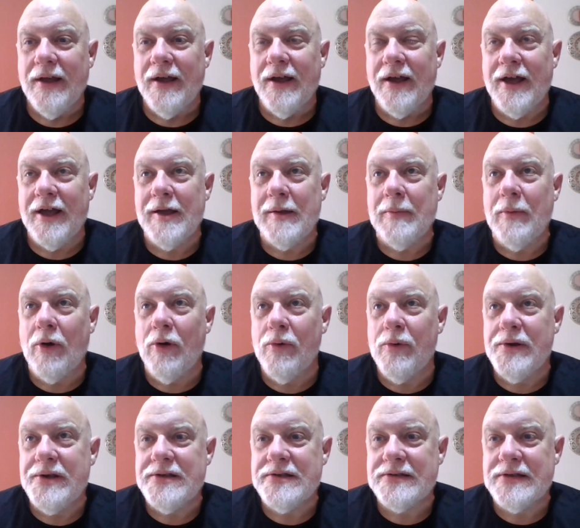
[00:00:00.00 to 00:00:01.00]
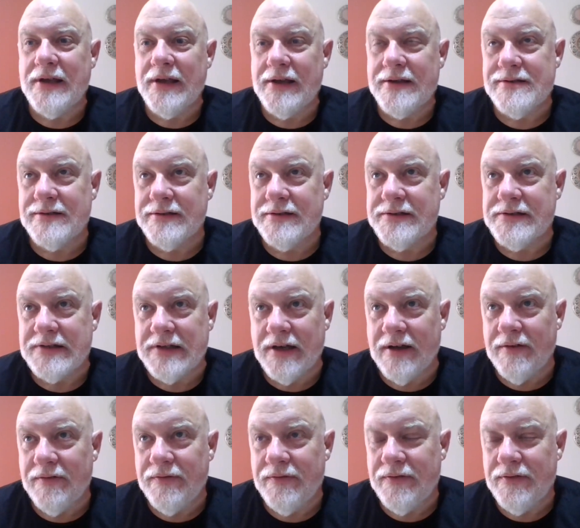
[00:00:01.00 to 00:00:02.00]
I am always canceling
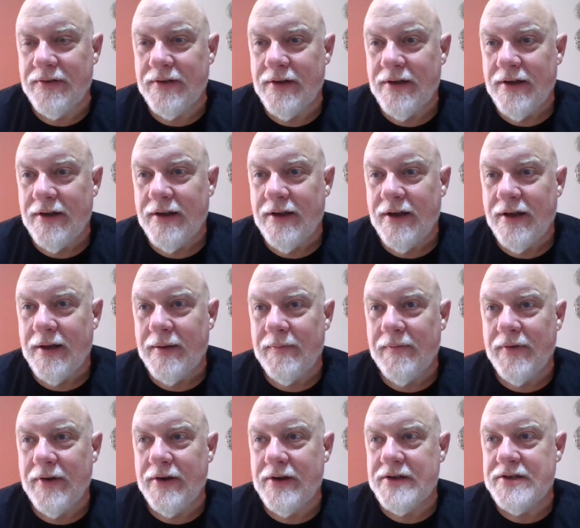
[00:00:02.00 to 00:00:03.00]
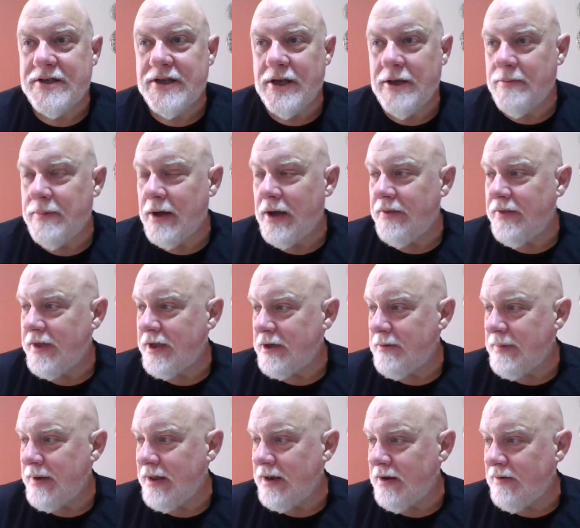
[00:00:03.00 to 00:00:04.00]
stuff. I'm very cheap. I think
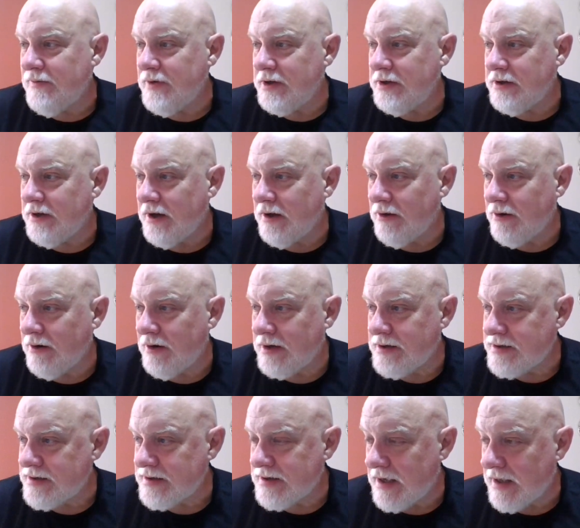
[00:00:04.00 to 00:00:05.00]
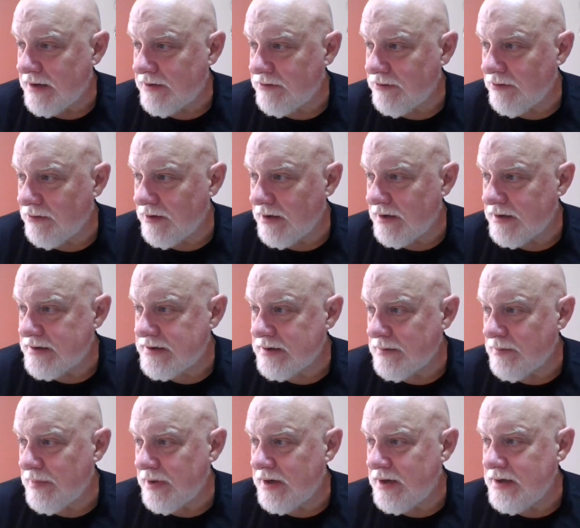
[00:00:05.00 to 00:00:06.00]
about every dollar. I just canceled
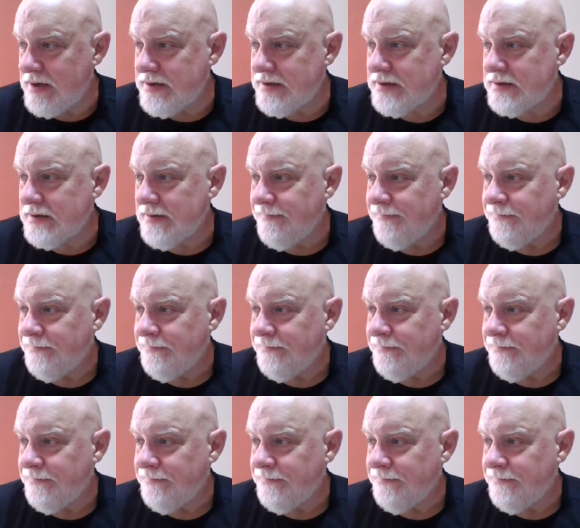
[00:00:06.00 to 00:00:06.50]
somebody's